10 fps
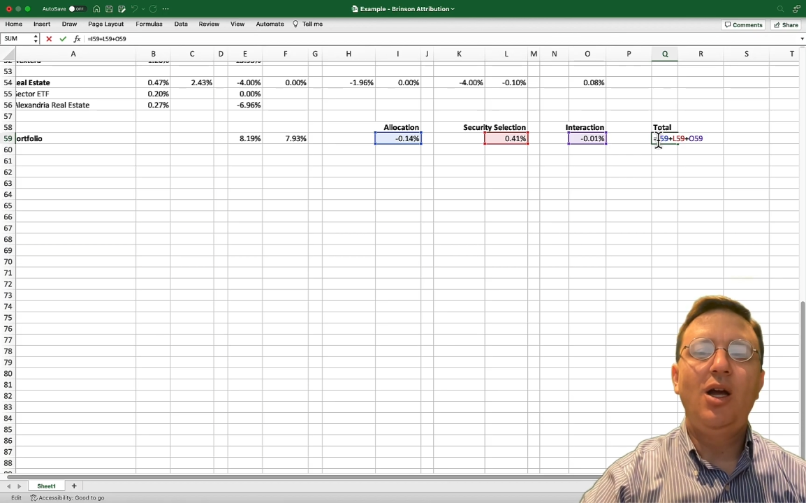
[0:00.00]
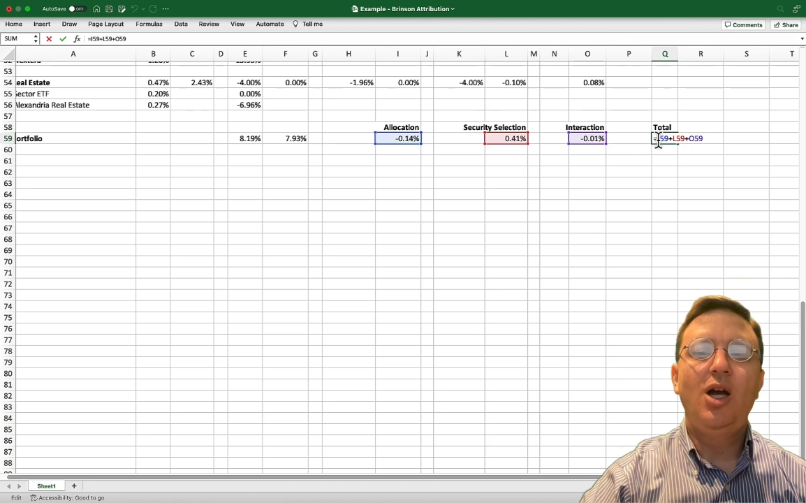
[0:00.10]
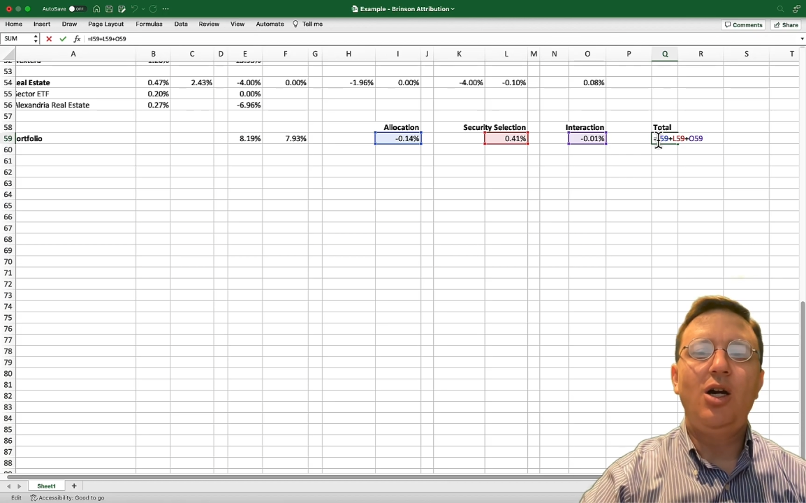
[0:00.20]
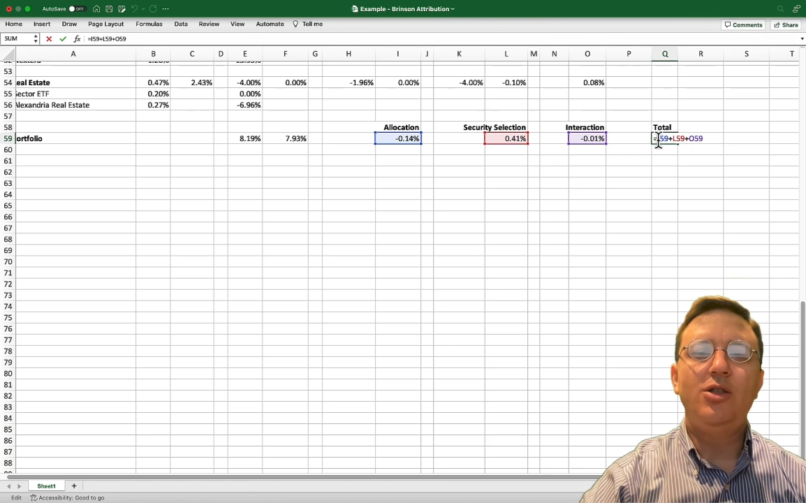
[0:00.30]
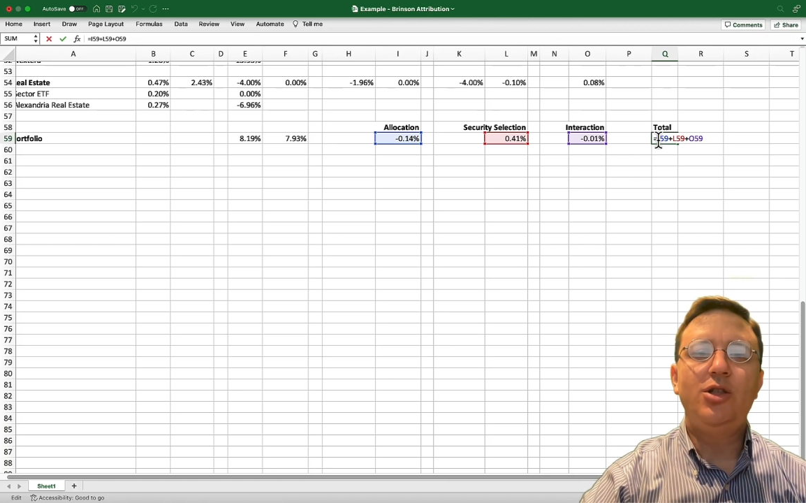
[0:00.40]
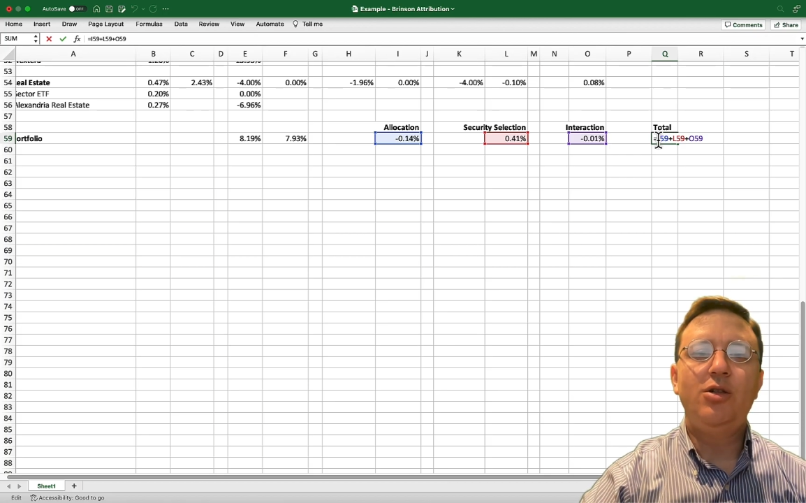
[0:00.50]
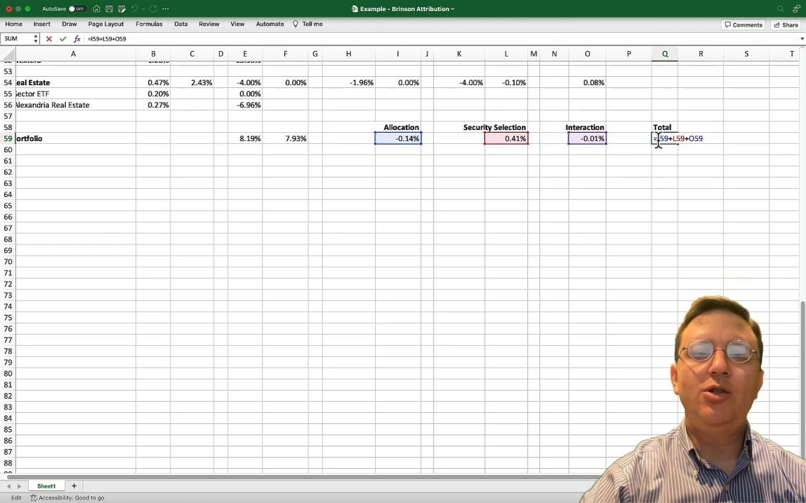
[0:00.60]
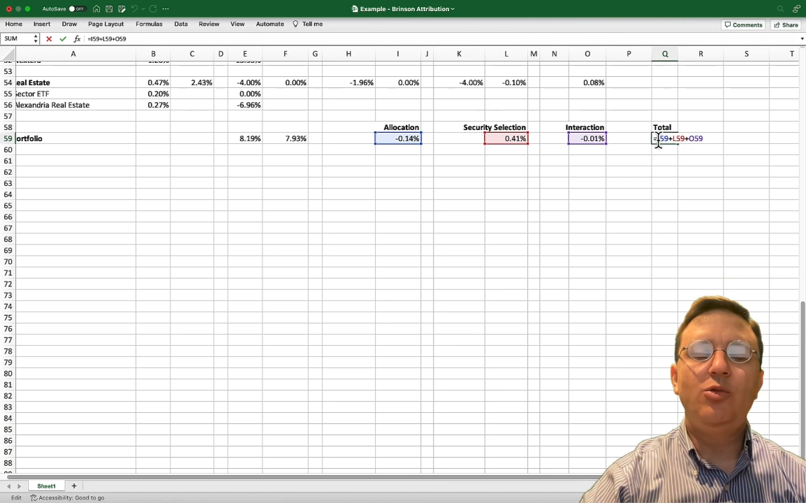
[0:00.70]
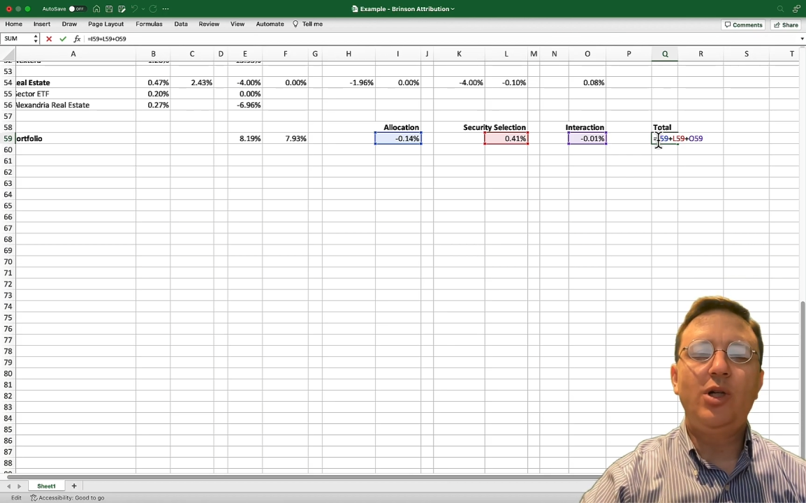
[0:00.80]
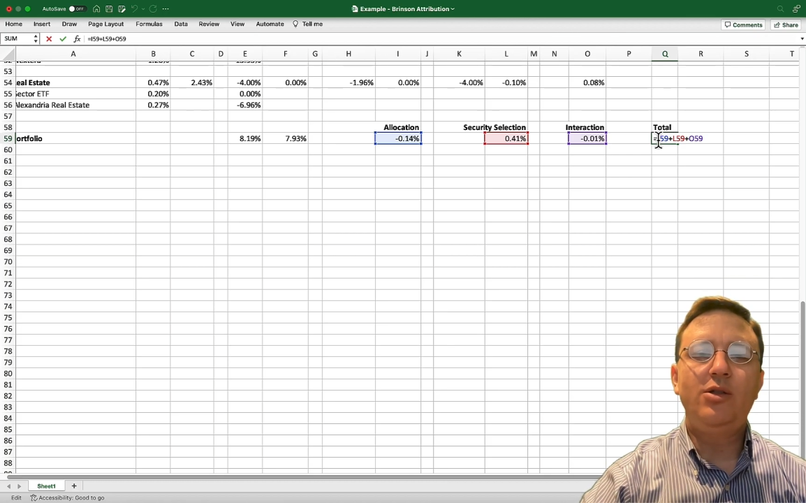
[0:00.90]
Our total
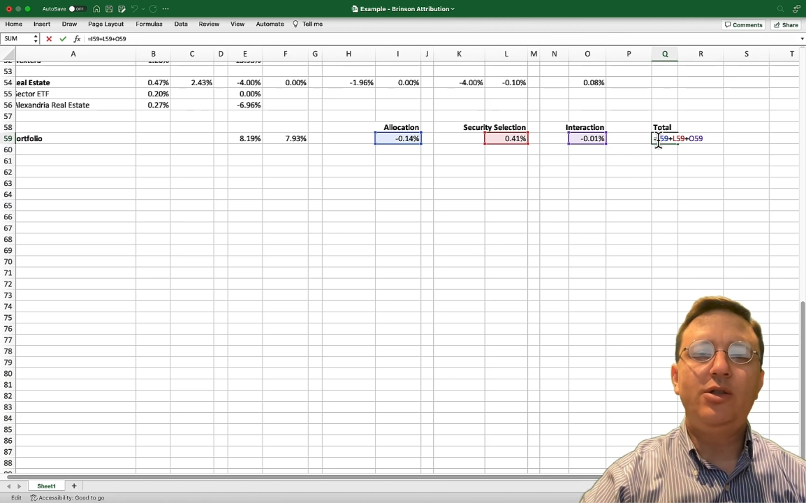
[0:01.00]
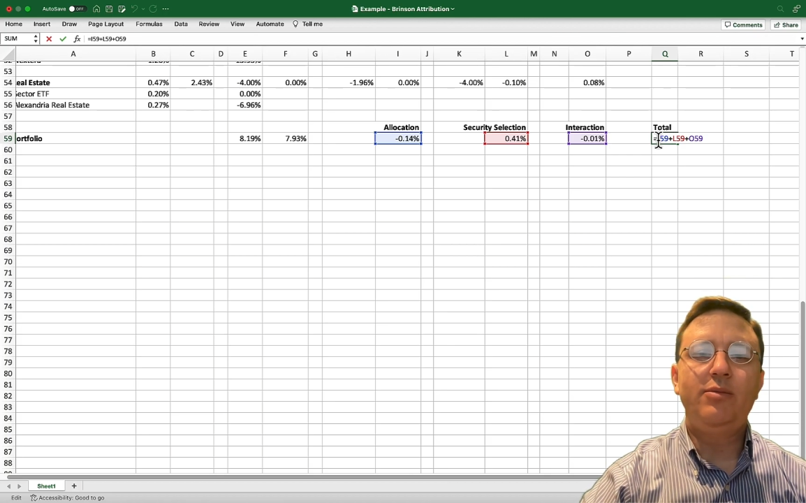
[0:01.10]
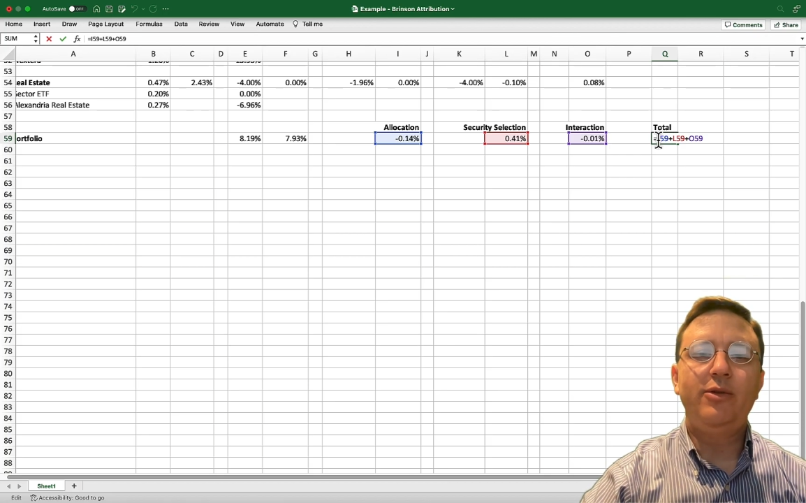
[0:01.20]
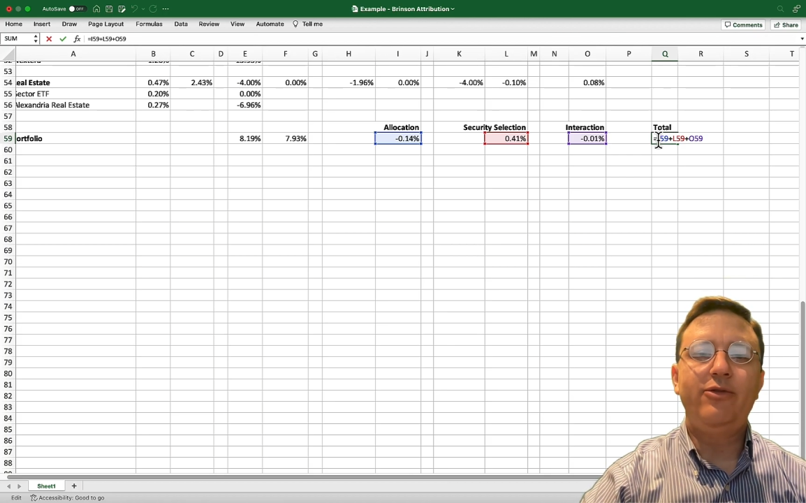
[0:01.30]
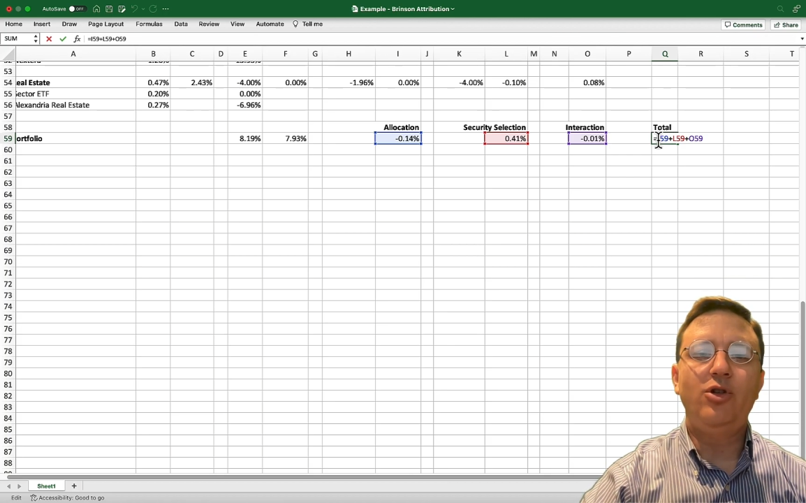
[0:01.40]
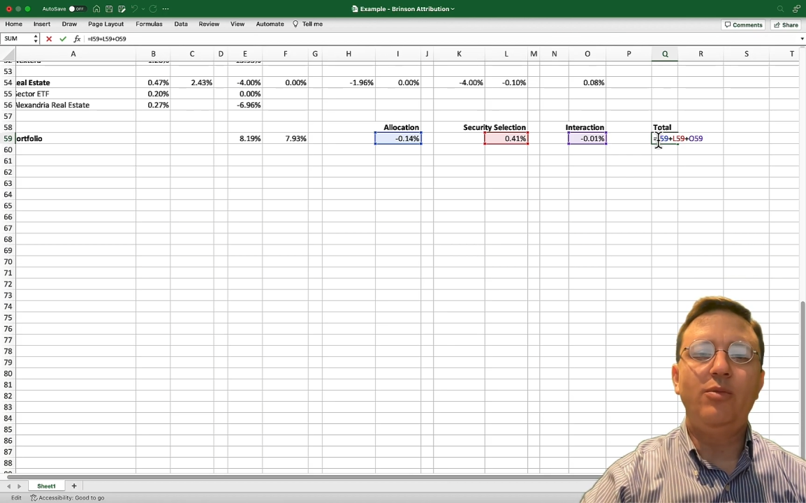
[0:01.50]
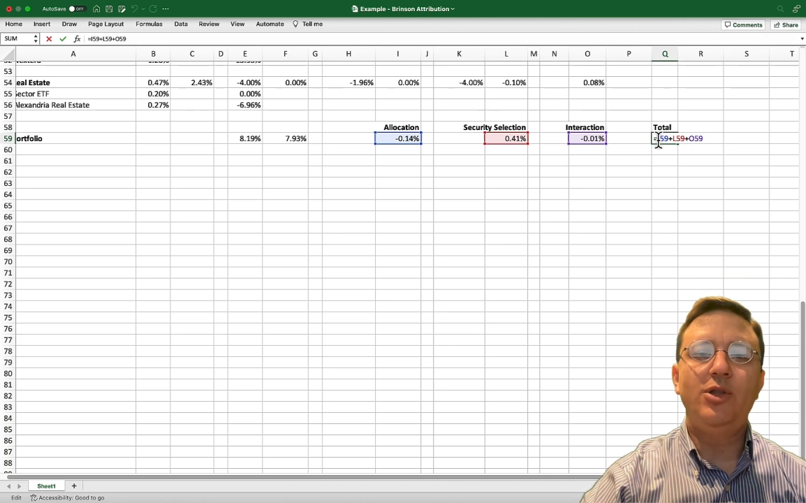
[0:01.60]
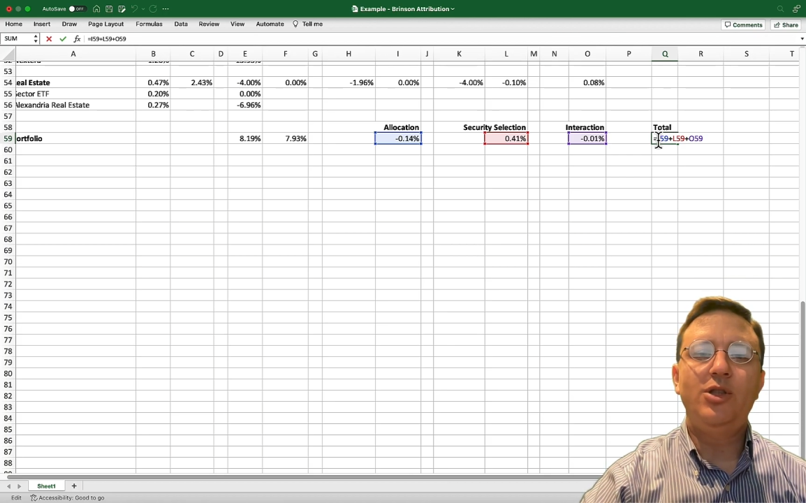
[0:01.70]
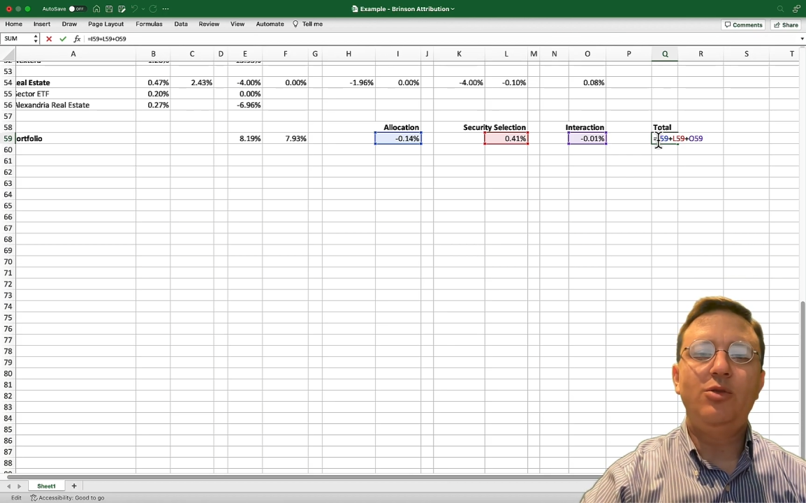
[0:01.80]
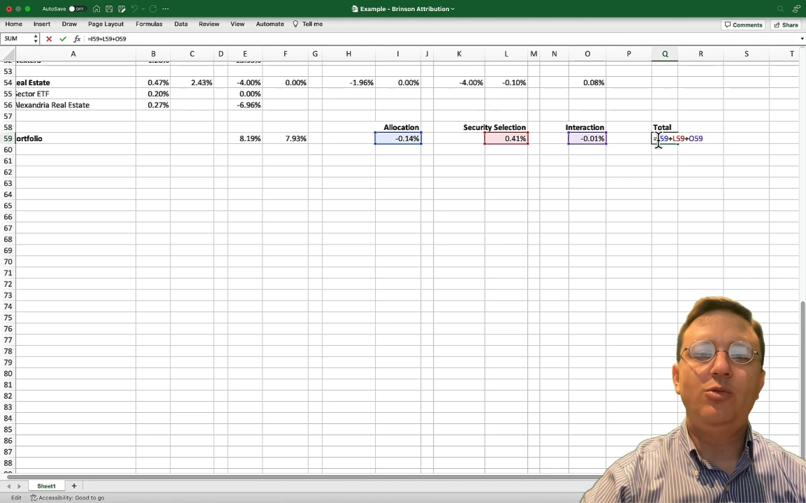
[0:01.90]
relative performance